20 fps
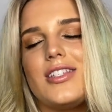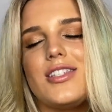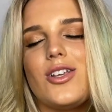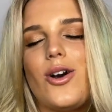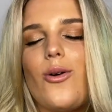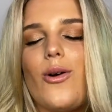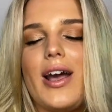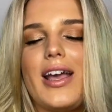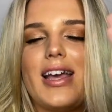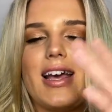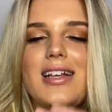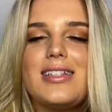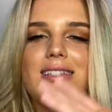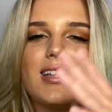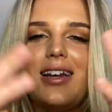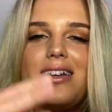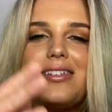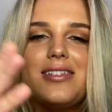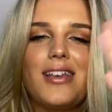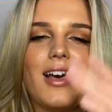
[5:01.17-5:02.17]
So I guess
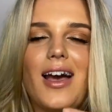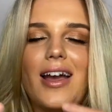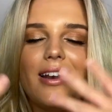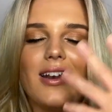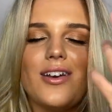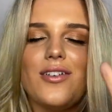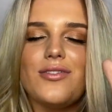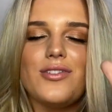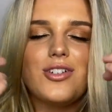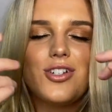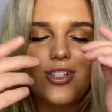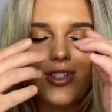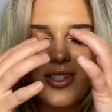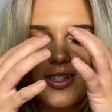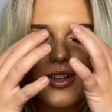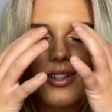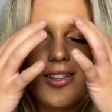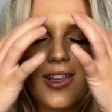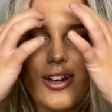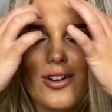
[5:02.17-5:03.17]
that is kind of just
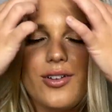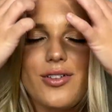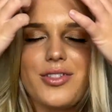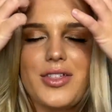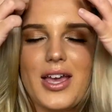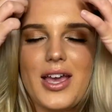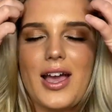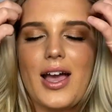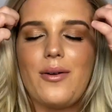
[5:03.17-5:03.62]
a little thing.